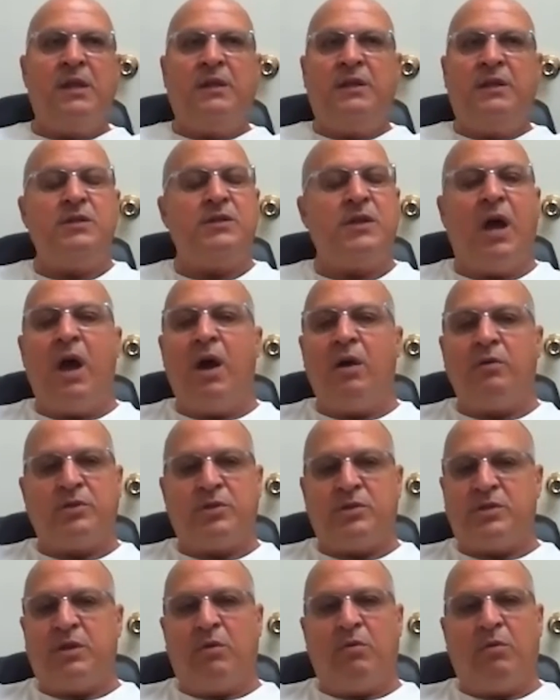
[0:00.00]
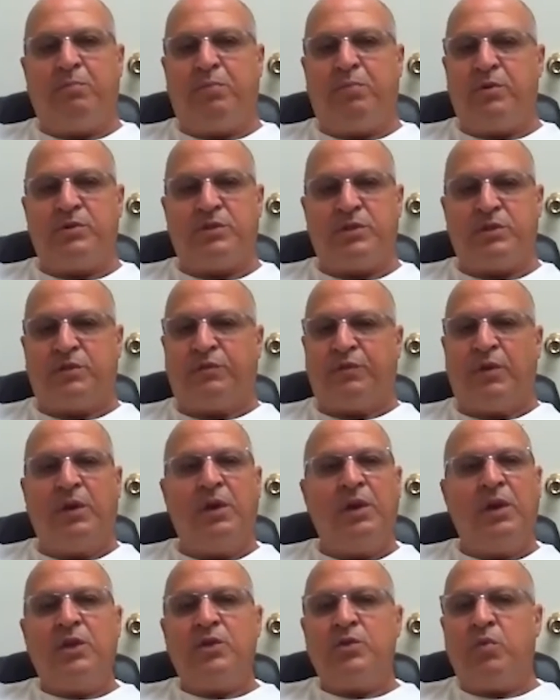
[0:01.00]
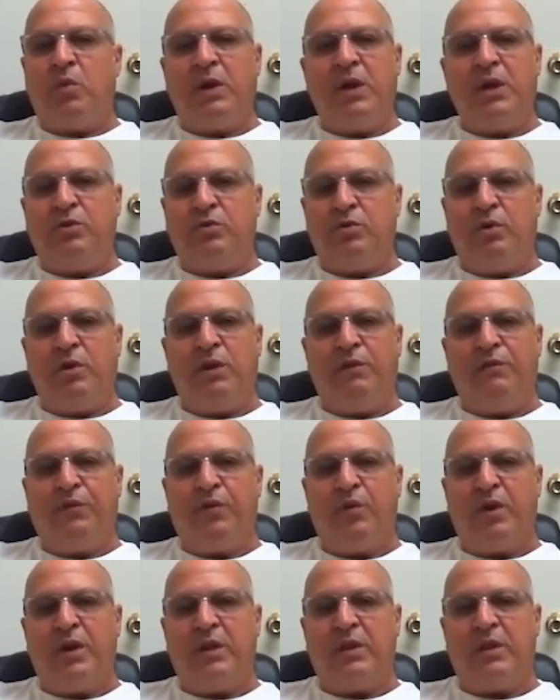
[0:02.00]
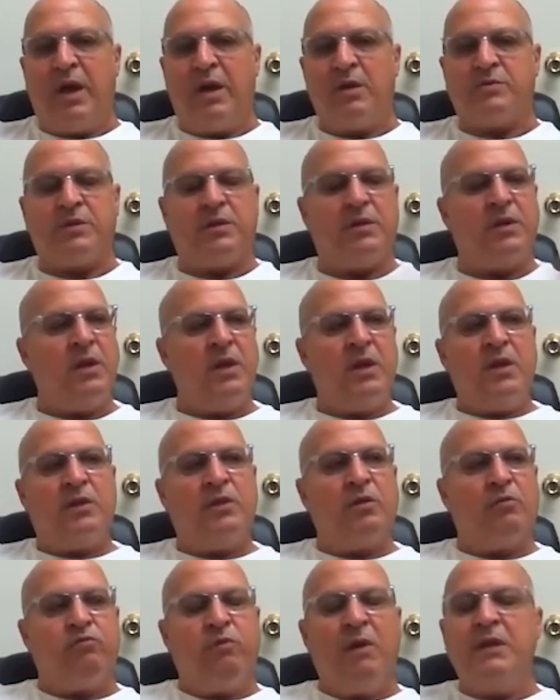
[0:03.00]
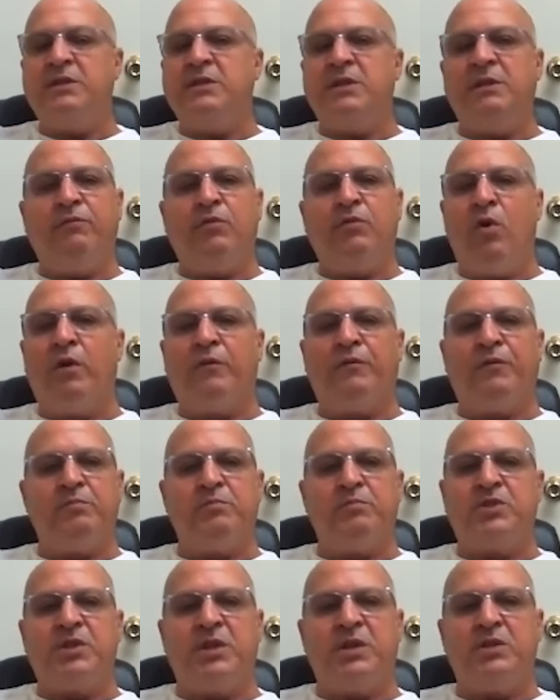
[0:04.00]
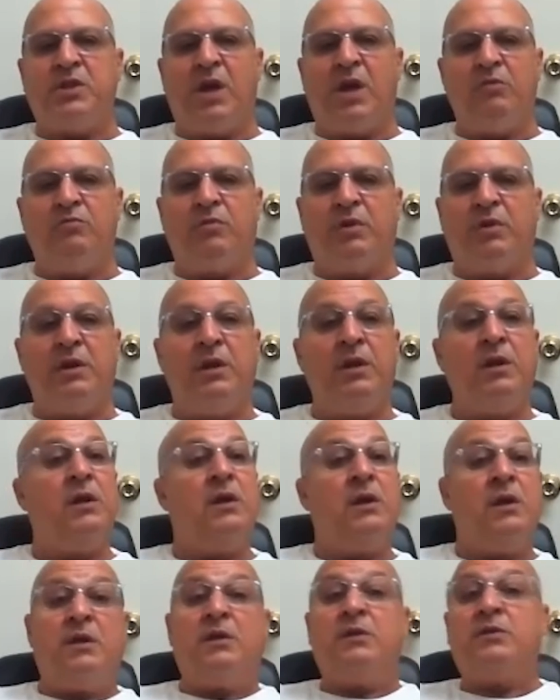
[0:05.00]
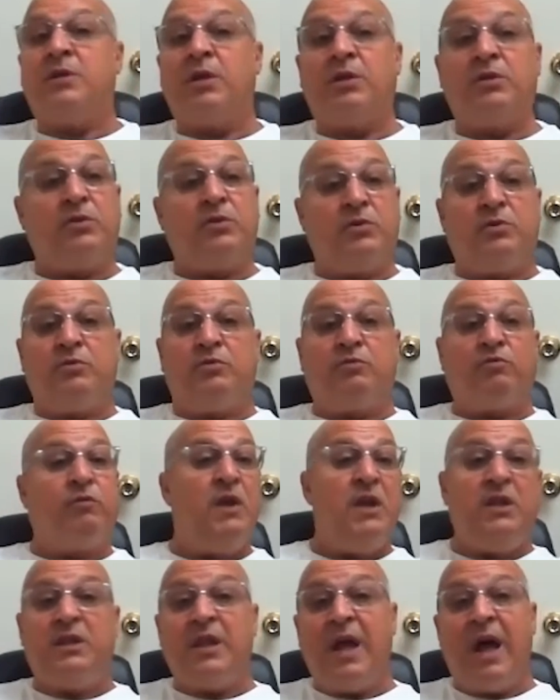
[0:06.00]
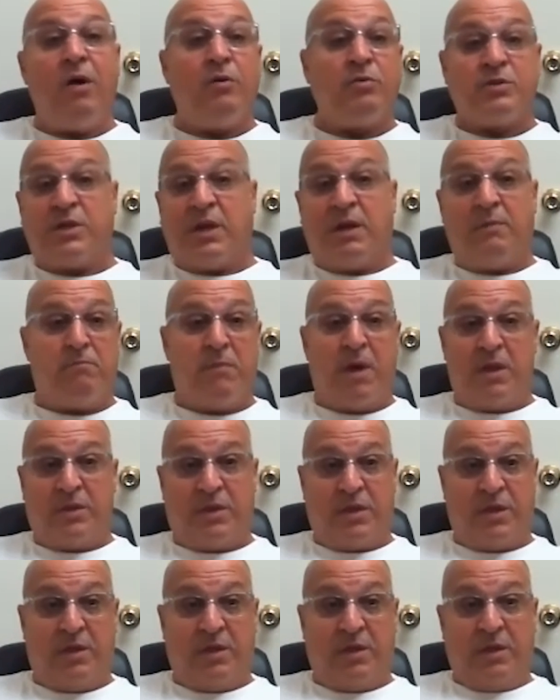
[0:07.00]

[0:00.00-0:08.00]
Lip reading: These are houses that were purchased for 20, 30, 40,000. The rents have gone from 600 to 3,000 a month.